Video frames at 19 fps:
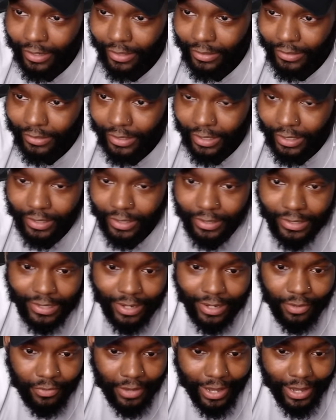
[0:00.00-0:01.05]
Take
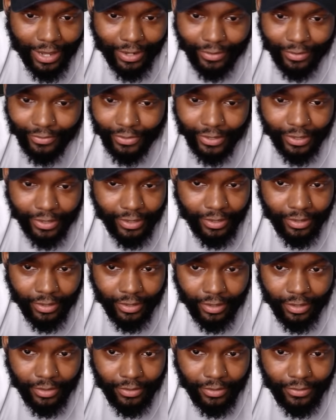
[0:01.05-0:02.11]
yourself out of it.
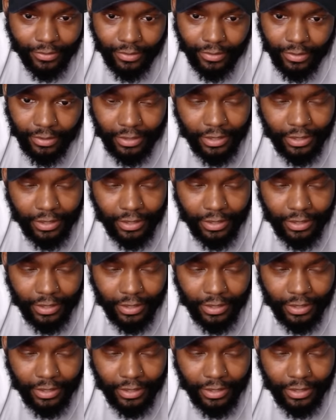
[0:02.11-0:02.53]
No.